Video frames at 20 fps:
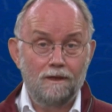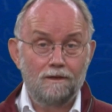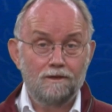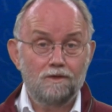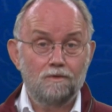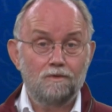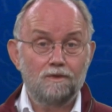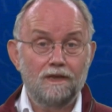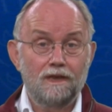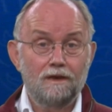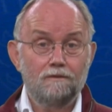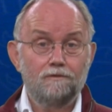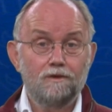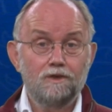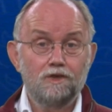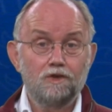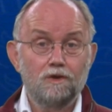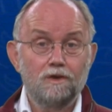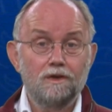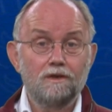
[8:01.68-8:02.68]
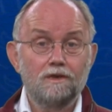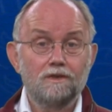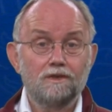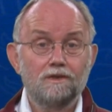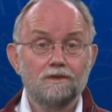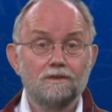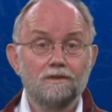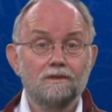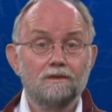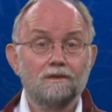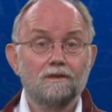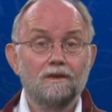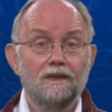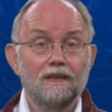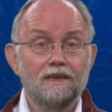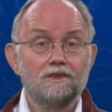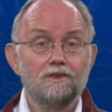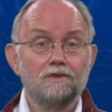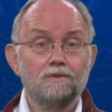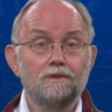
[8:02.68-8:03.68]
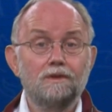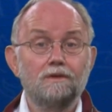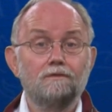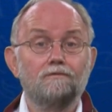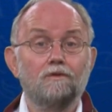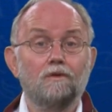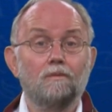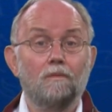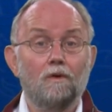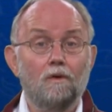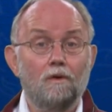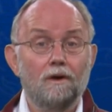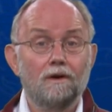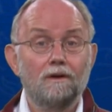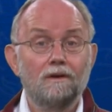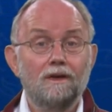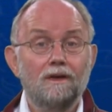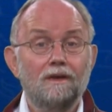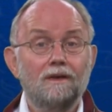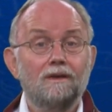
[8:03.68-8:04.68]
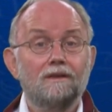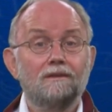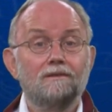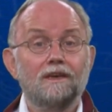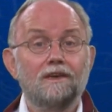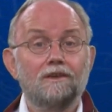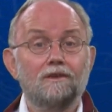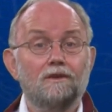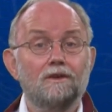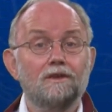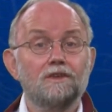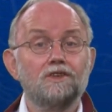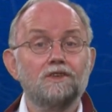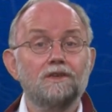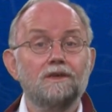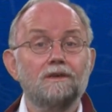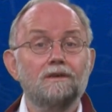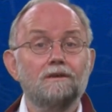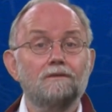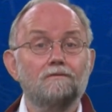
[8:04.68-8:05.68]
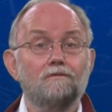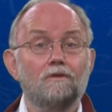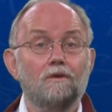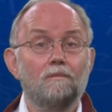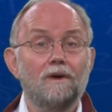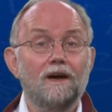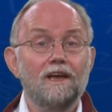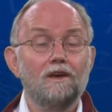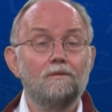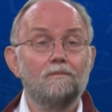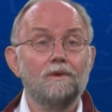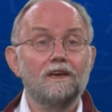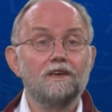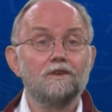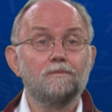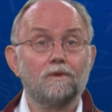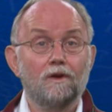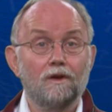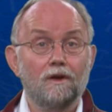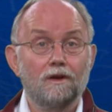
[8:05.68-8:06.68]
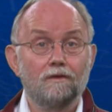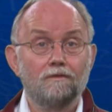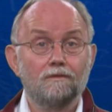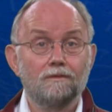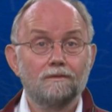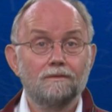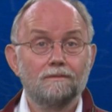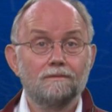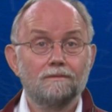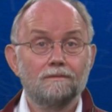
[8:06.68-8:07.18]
So therefore join us next unit for more technology for bio-based products.